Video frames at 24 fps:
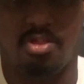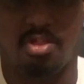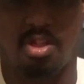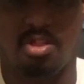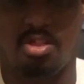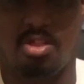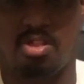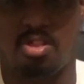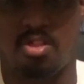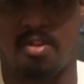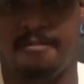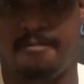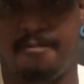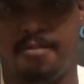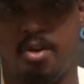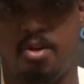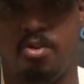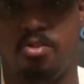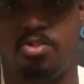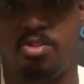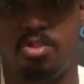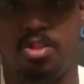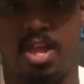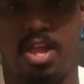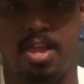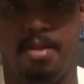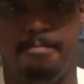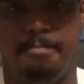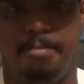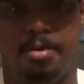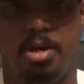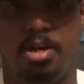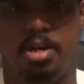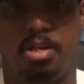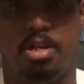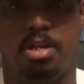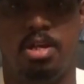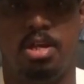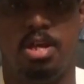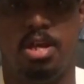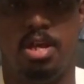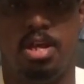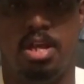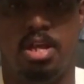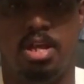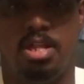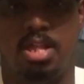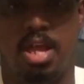This is the first team book
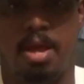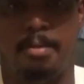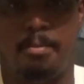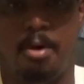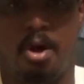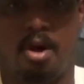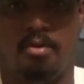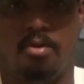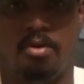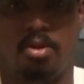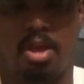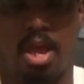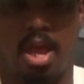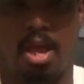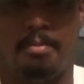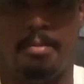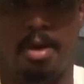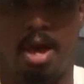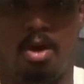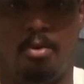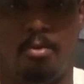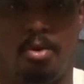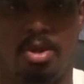that Marvel came out